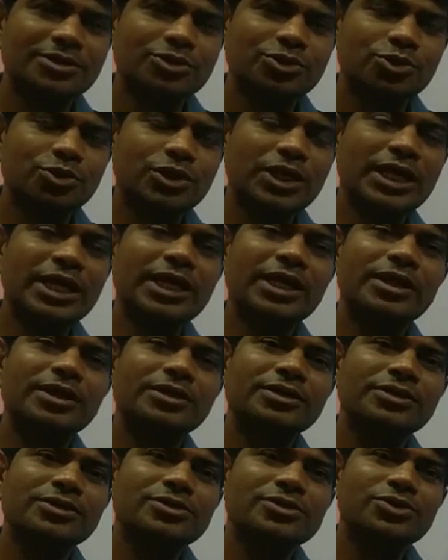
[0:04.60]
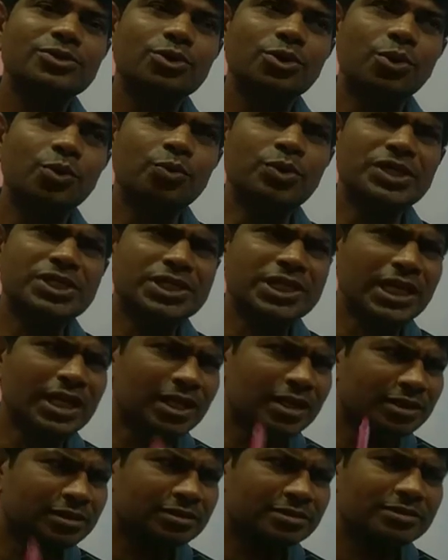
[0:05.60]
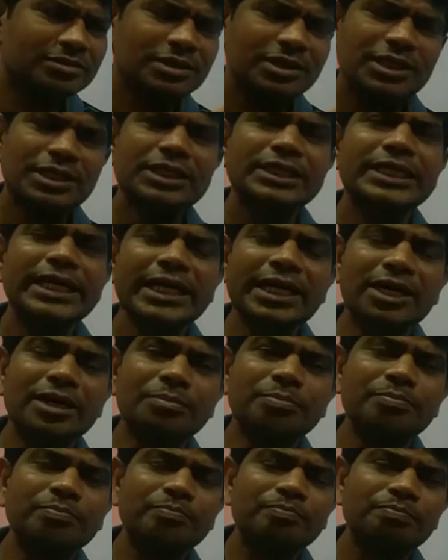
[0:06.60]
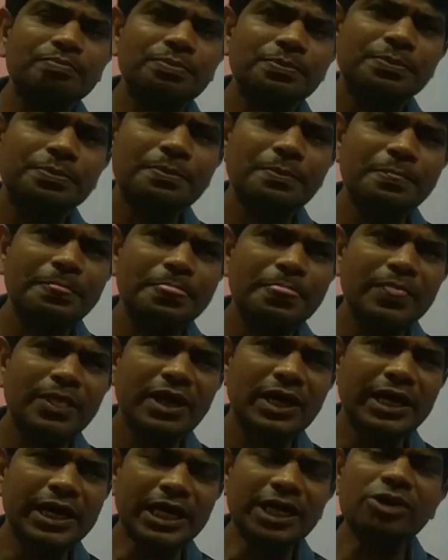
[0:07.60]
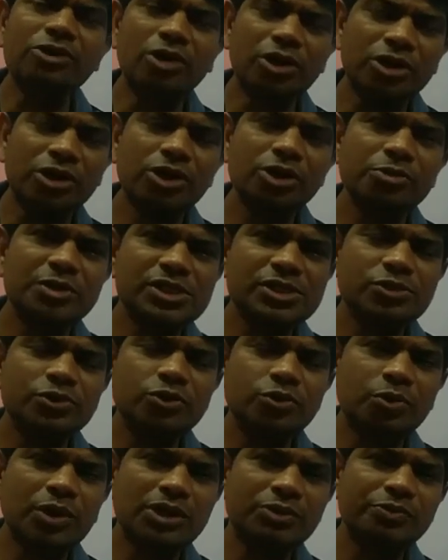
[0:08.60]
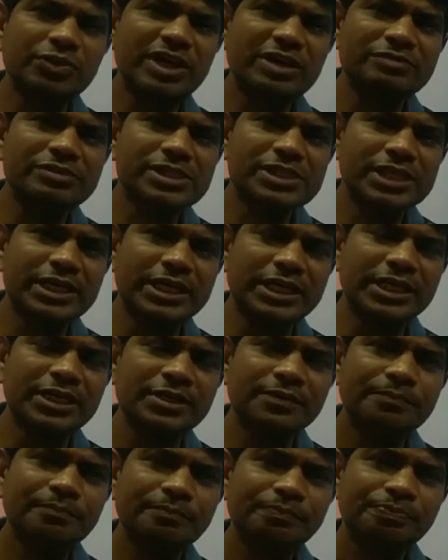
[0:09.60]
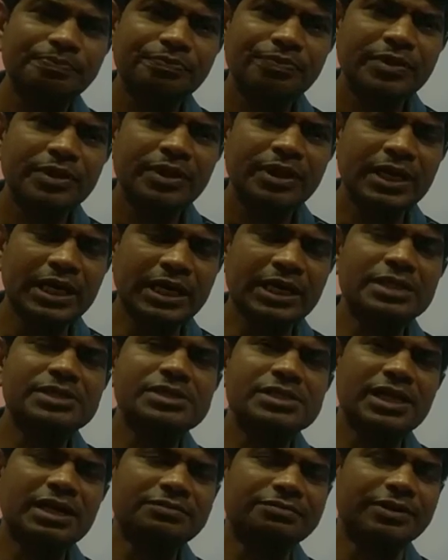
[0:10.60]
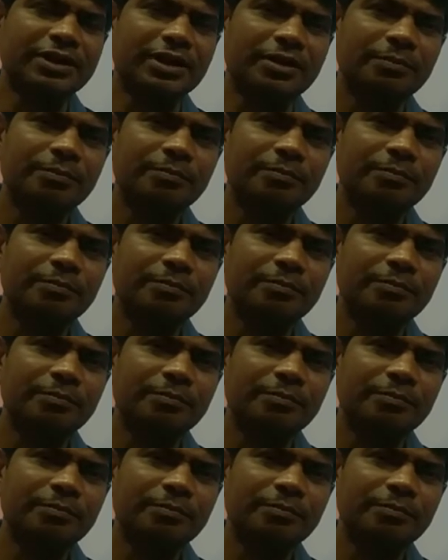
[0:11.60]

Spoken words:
Today we shall take up, in continuation to what we have studied in staffing,